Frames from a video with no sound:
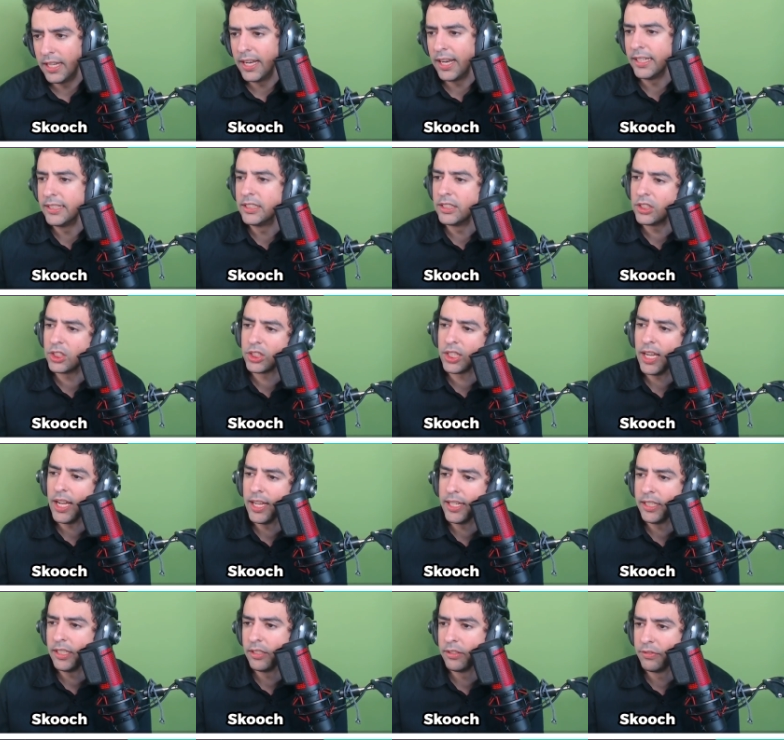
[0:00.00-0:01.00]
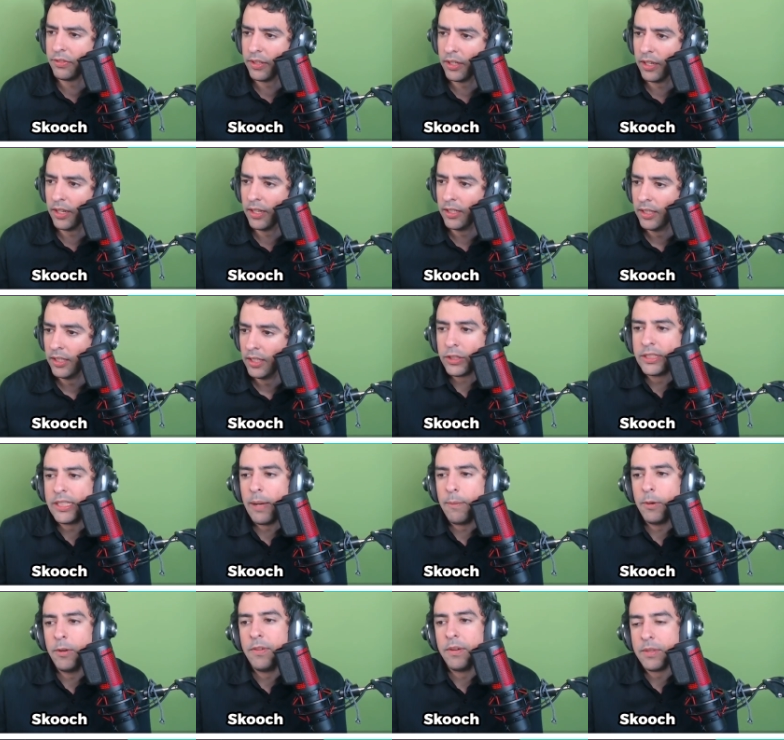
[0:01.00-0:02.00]
And I just kind of, uh, for
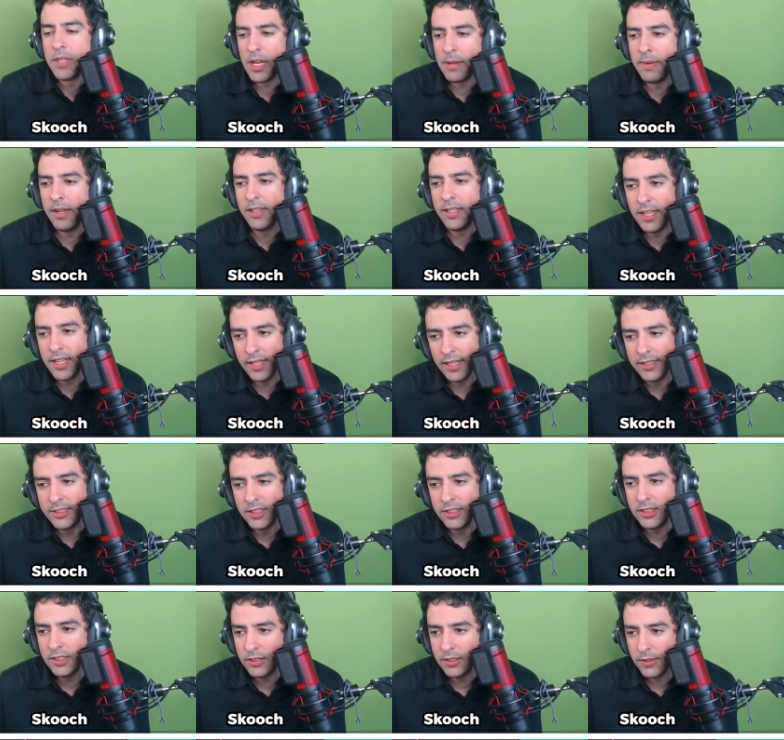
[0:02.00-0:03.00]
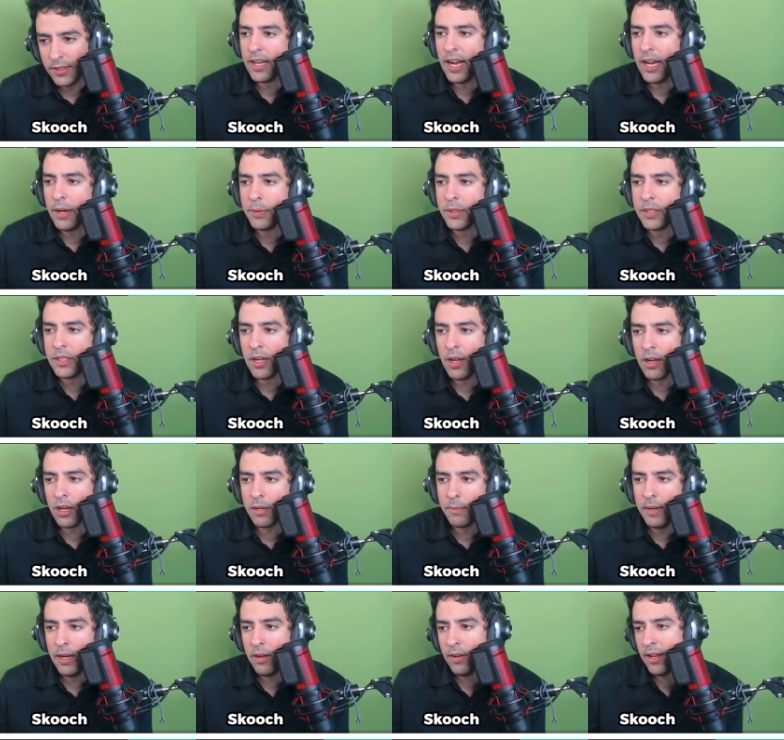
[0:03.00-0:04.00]
example, if I'm talking about League of Legends, then I would talk
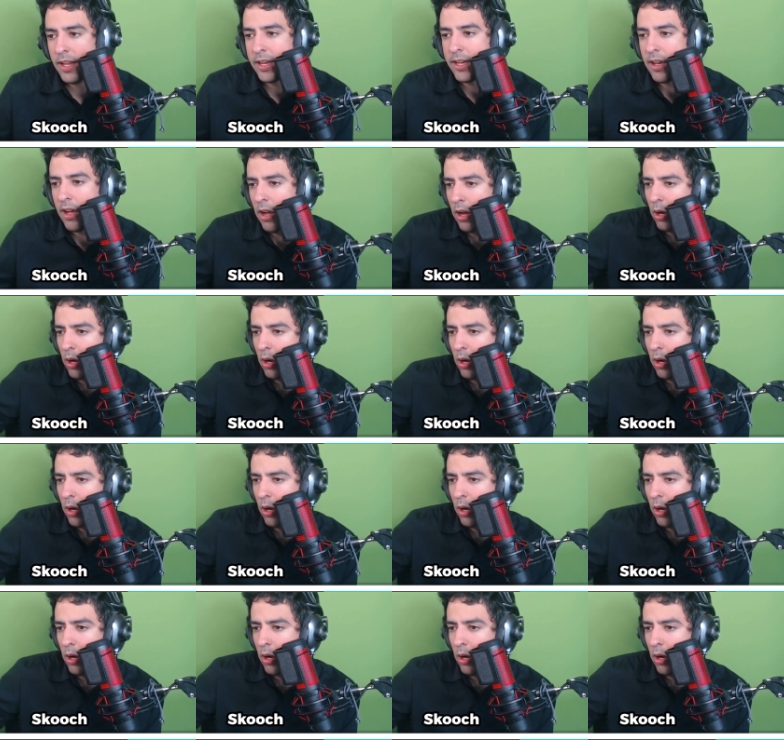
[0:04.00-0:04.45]
about like,